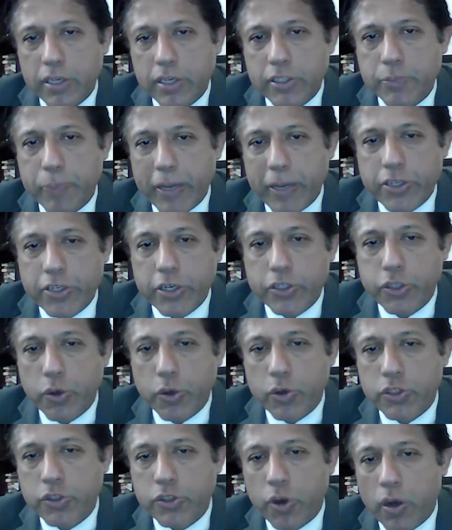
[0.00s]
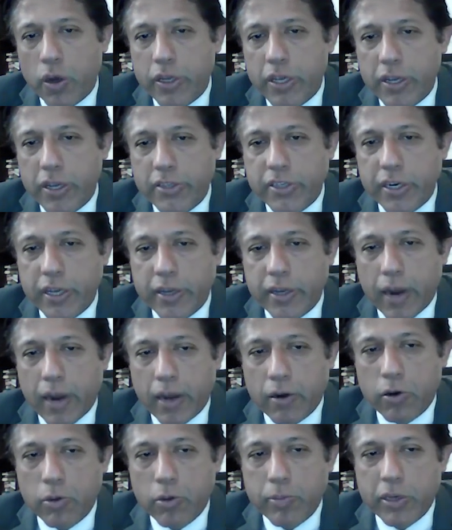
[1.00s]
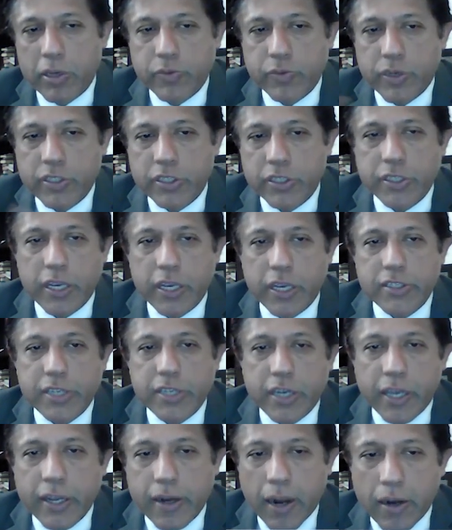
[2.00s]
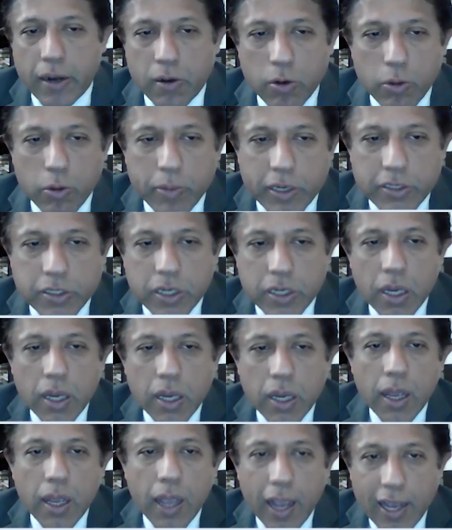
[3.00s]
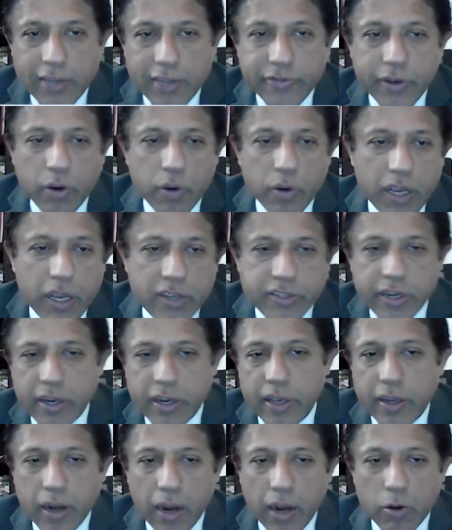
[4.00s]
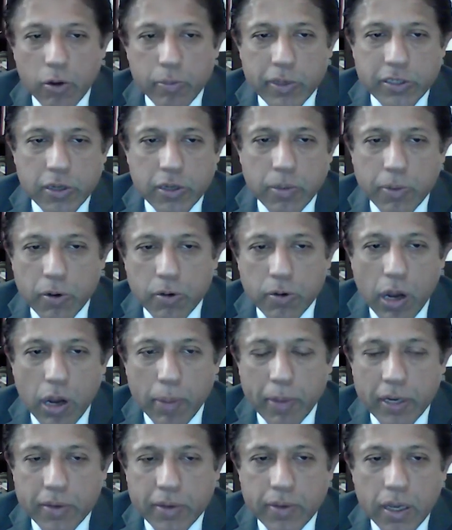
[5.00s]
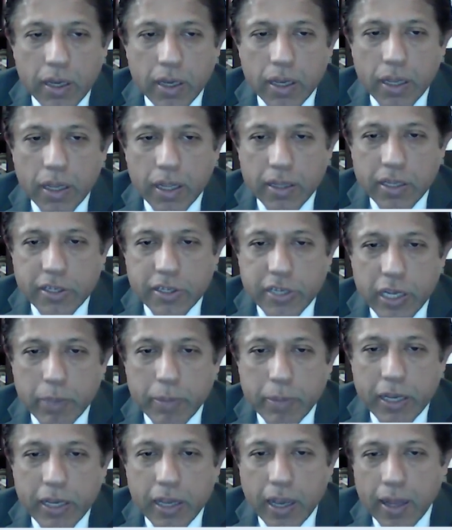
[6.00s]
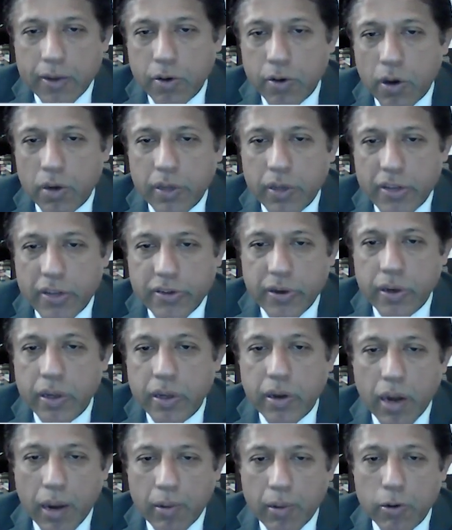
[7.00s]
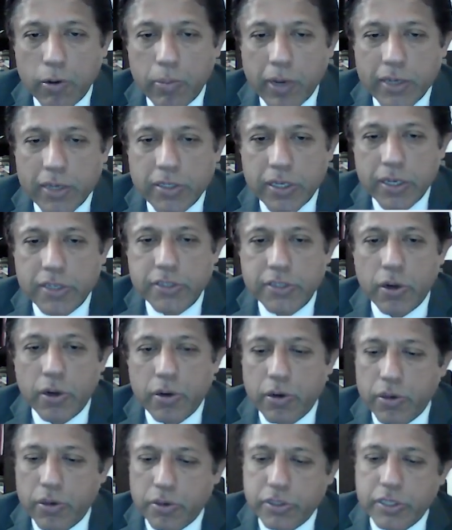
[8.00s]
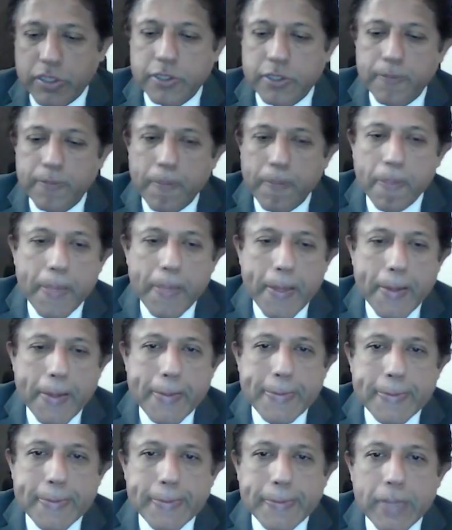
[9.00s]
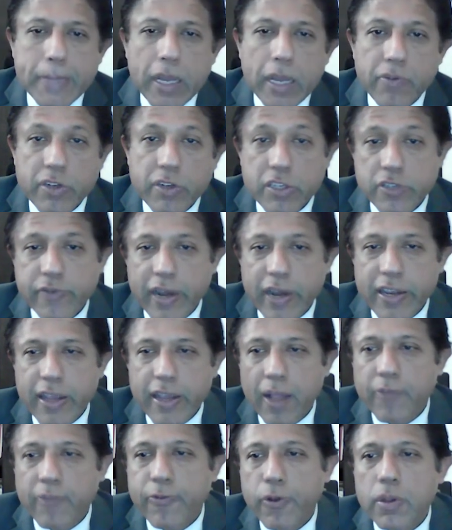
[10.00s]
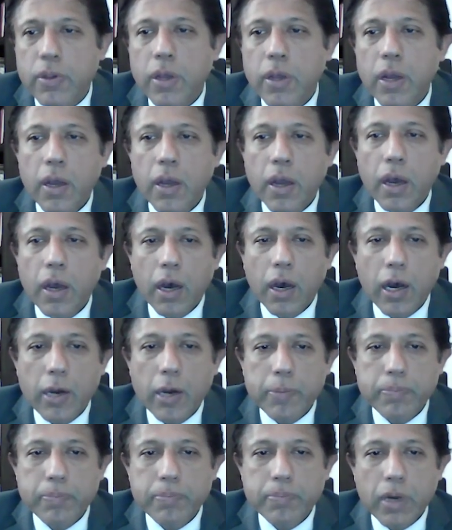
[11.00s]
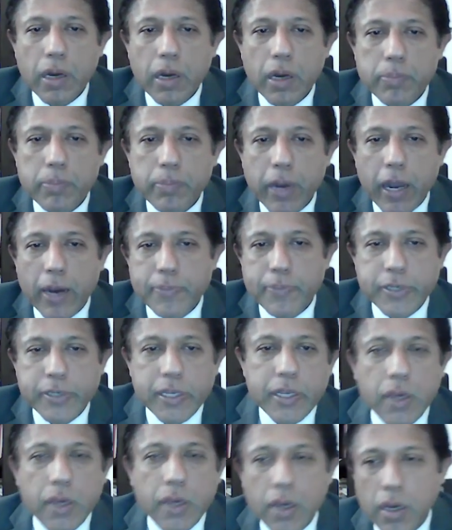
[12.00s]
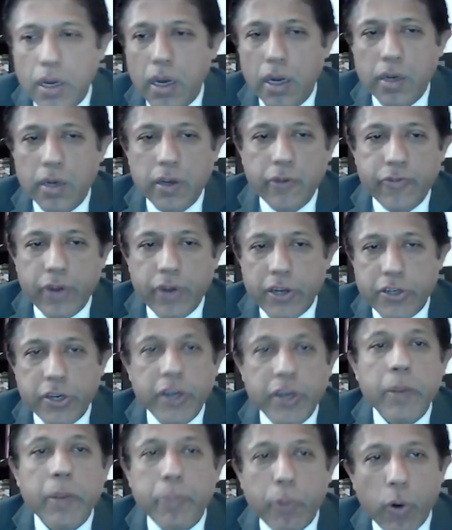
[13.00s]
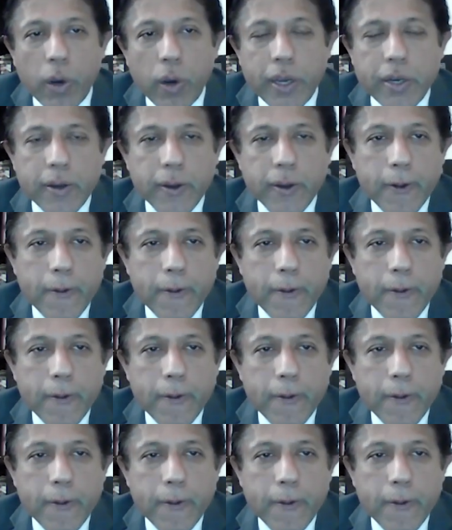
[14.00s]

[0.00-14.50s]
this picture shows non-caseating granulomas versus caseating granulomas. As we know, caseating granulomas are more common in the TB, and non-caseating granulomas is sarcoidosis, which is very helpful biopsy differentiating point.